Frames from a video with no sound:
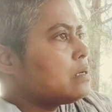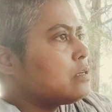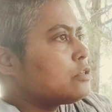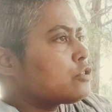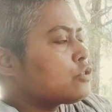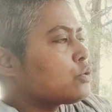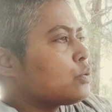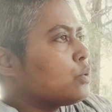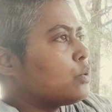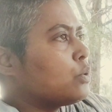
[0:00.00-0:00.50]

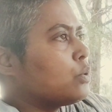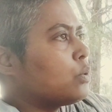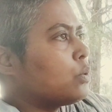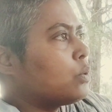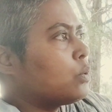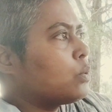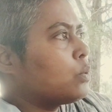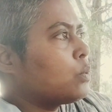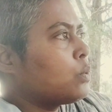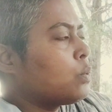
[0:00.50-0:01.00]

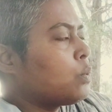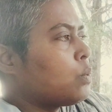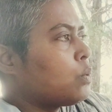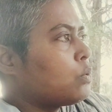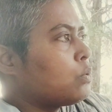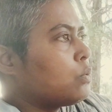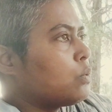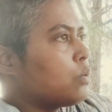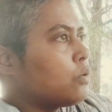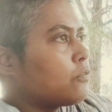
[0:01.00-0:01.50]
So,
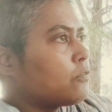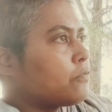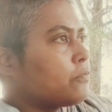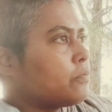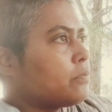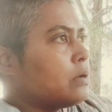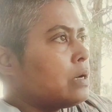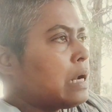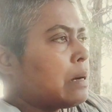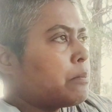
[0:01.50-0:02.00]

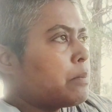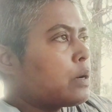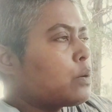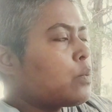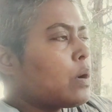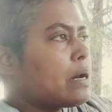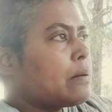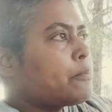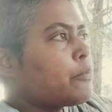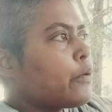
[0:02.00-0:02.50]
number
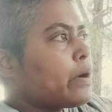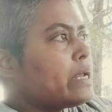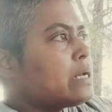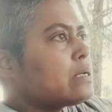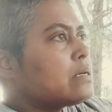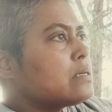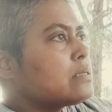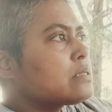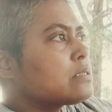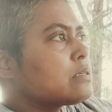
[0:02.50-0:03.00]
one
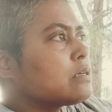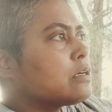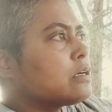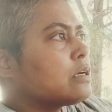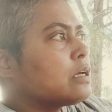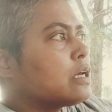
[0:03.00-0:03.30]
point is